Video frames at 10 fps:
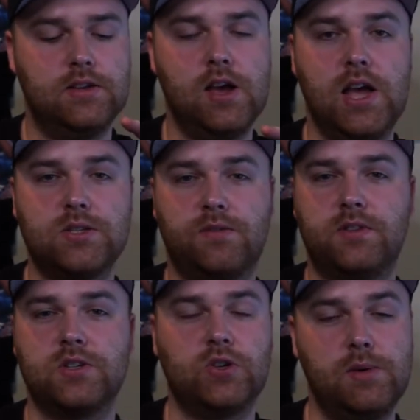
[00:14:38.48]
So if you're
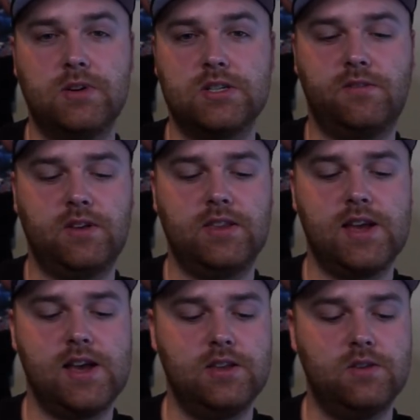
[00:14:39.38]
streaming or stuff like
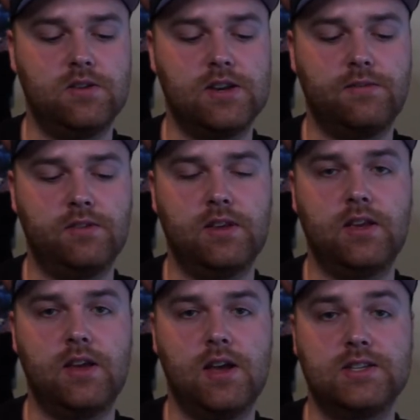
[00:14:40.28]
that, you can definitely
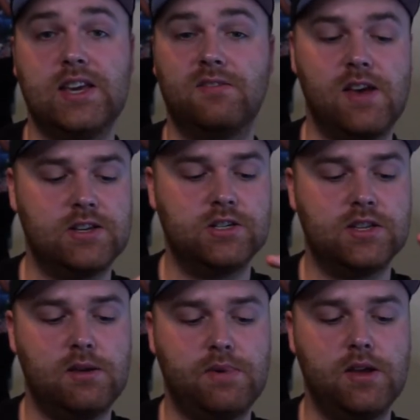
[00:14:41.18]
take advantage of
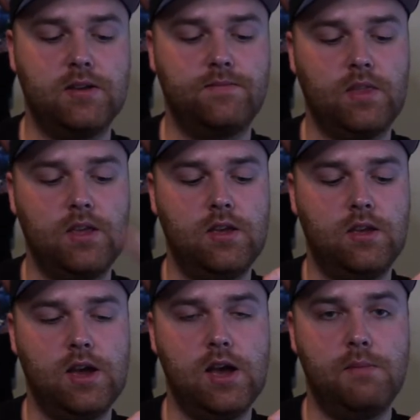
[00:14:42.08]
that
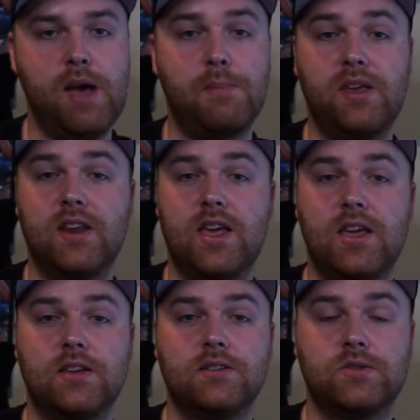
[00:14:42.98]
by mapping
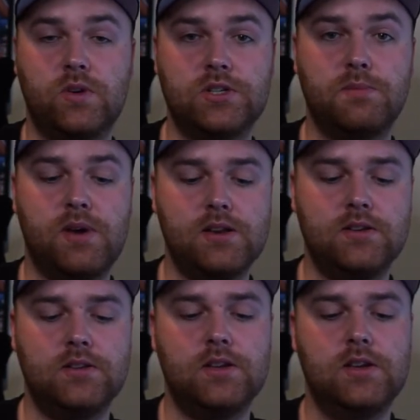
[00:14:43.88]
a switch
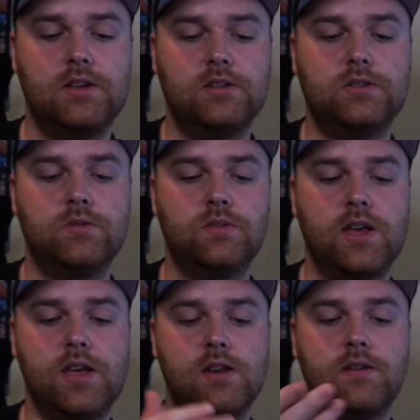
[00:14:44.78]
button to
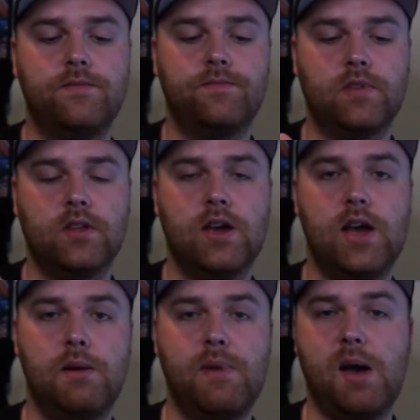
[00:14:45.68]
then
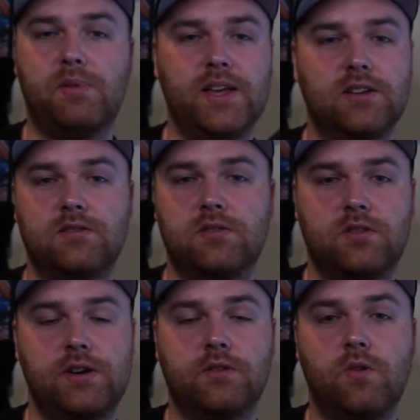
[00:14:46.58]
map like
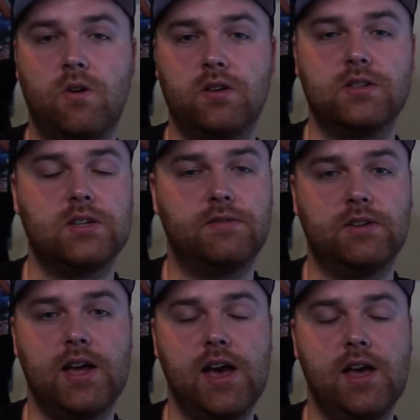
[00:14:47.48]
screen record and stuff like
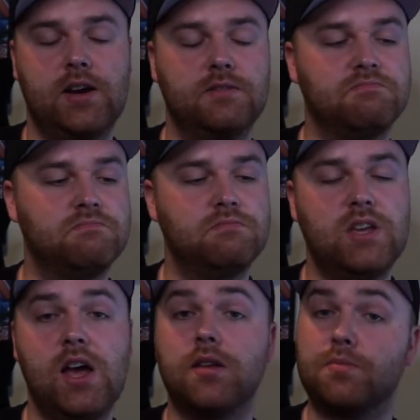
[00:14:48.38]
that. And
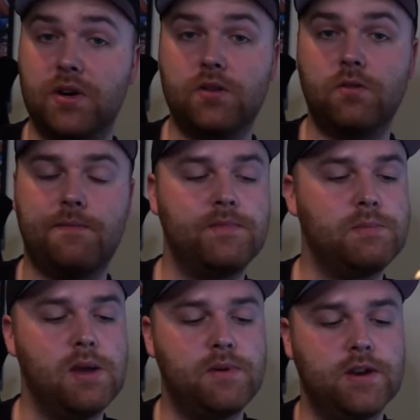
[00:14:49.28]
yeah, it's pretty cool in
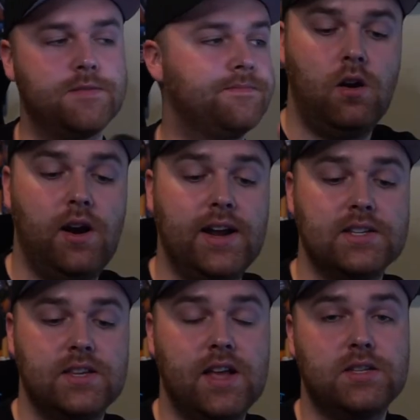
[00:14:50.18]
my opinion. All right,
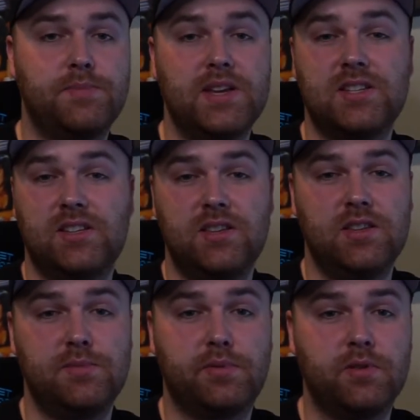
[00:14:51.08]
guys, and that's basically
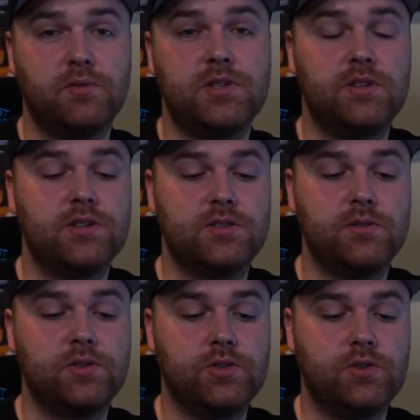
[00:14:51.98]
the Pro Series
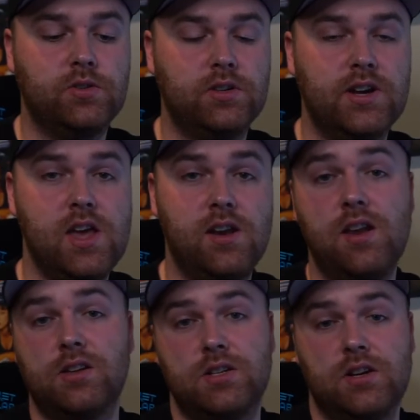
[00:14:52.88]
2 controller in a
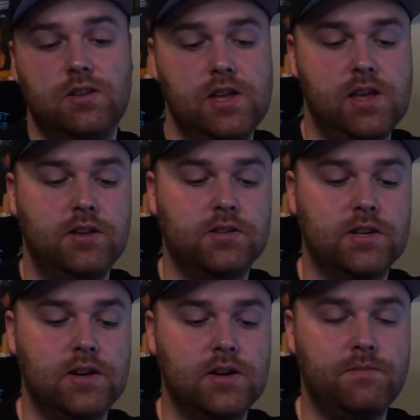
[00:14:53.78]
nutshell. And
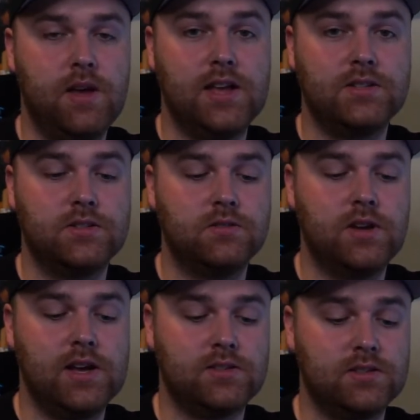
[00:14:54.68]
as you
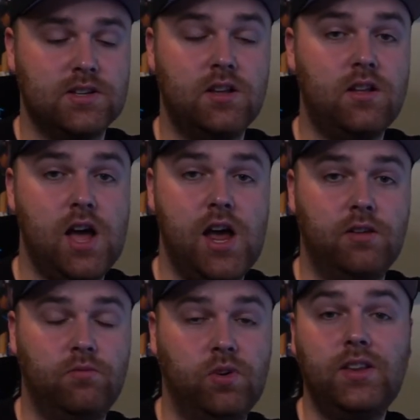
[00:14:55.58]
guys can tell, I
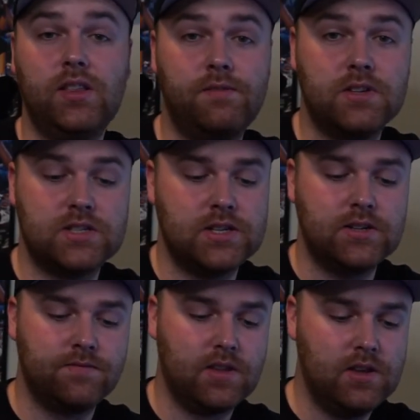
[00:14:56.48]
really love this
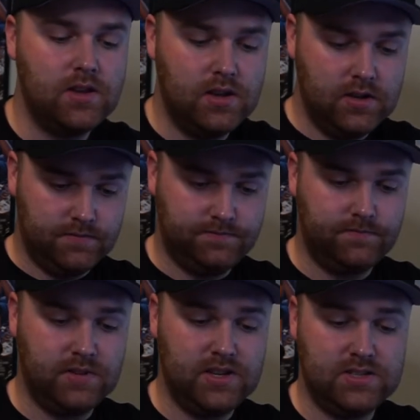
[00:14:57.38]
thing.
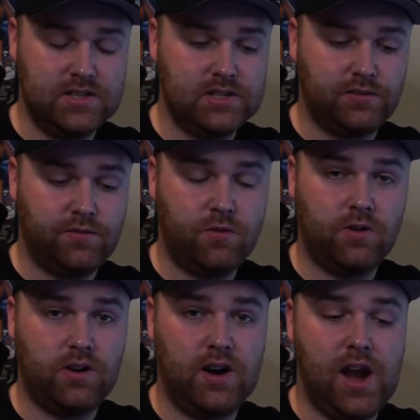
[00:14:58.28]
Is this
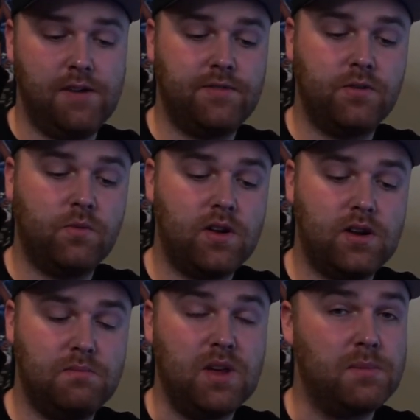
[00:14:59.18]
for
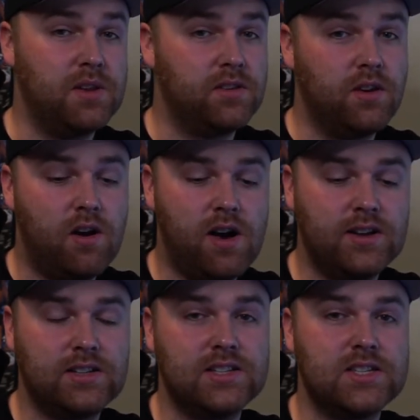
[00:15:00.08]
everyone? Maybe
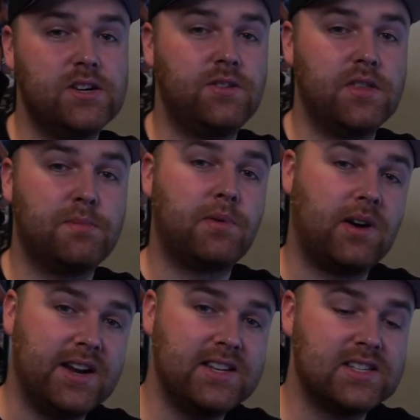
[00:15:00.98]
not, considering the
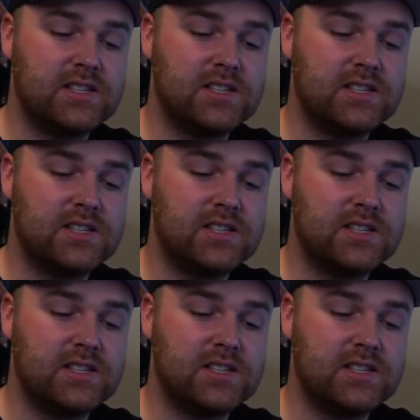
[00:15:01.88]
price.